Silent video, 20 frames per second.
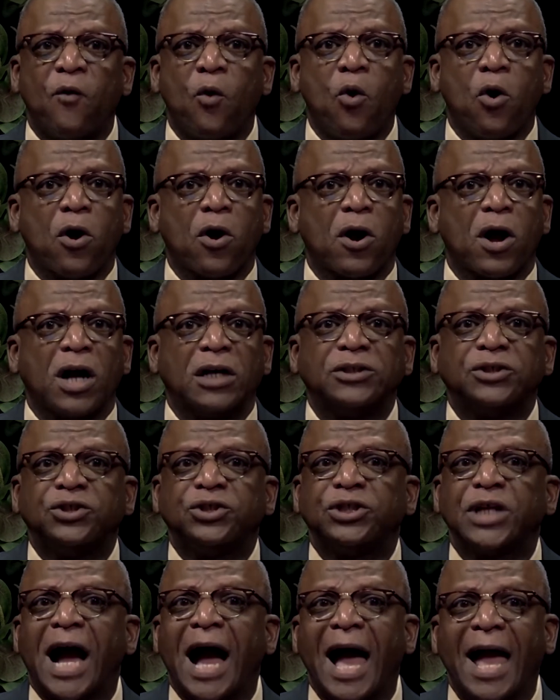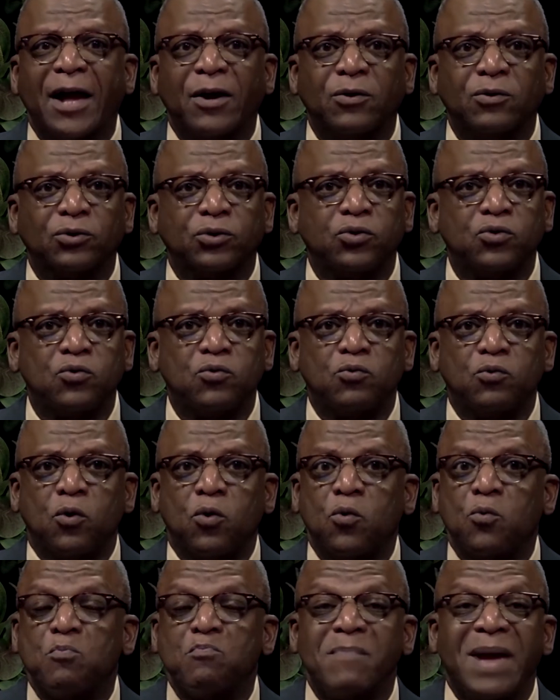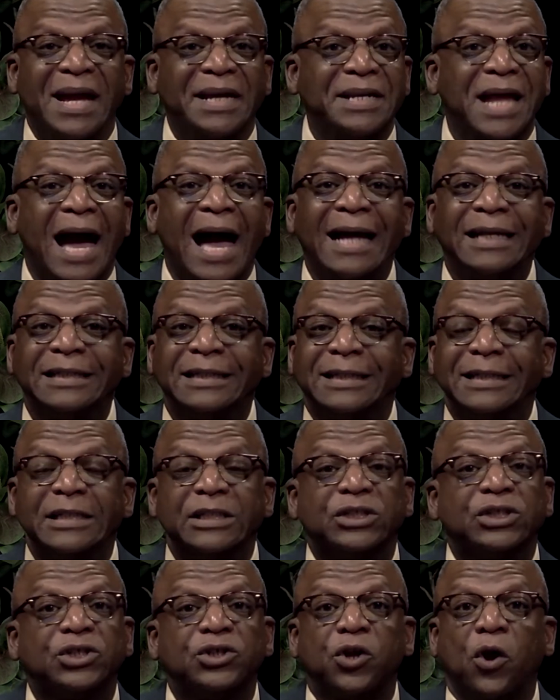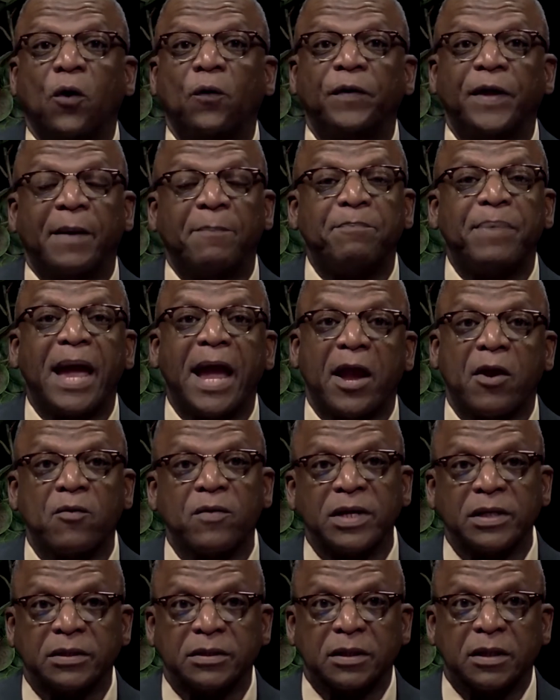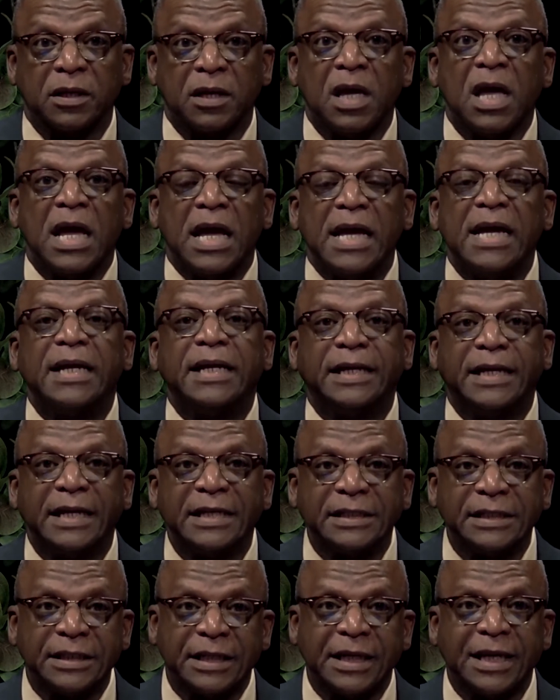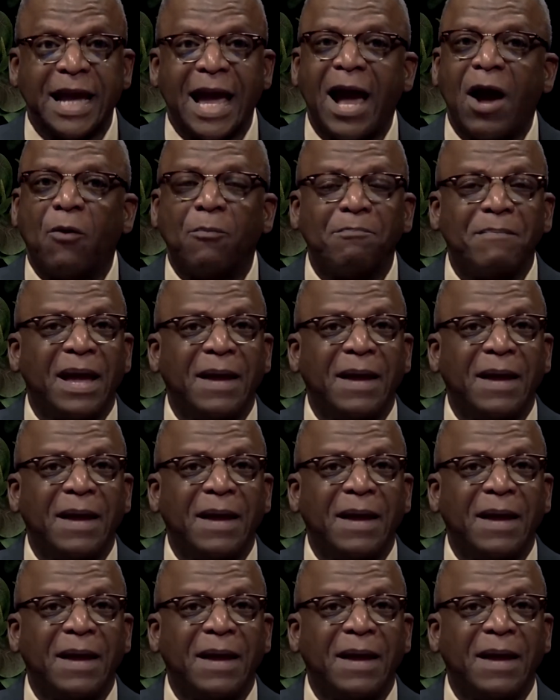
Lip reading: for a child who may not get to know their parent, it gives an account.